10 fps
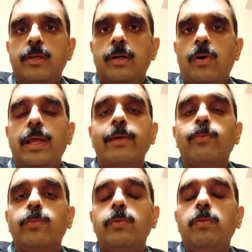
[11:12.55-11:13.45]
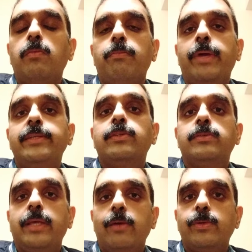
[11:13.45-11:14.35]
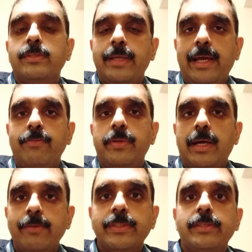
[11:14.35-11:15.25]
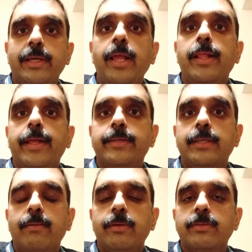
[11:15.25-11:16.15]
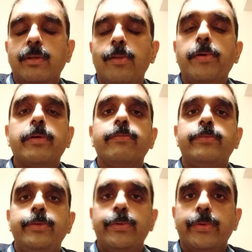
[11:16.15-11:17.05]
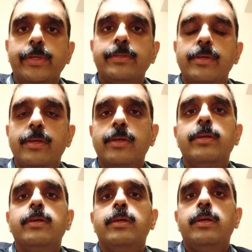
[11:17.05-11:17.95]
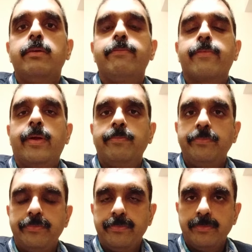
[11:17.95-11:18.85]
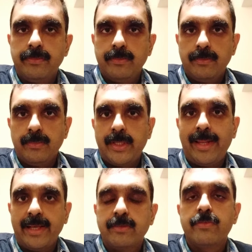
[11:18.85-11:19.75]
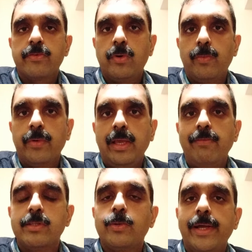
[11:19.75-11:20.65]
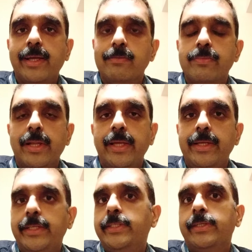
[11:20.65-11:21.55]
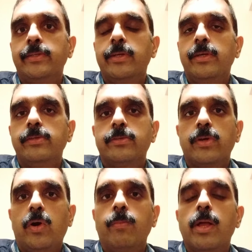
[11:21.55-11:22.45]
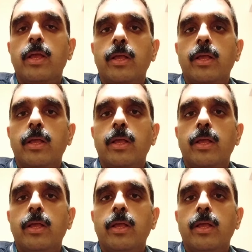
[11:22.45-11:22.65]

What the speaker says: All I meant to say was that when I was taking an exam, there was a lot of noise from the next room. Even though I complained, it didn't stop.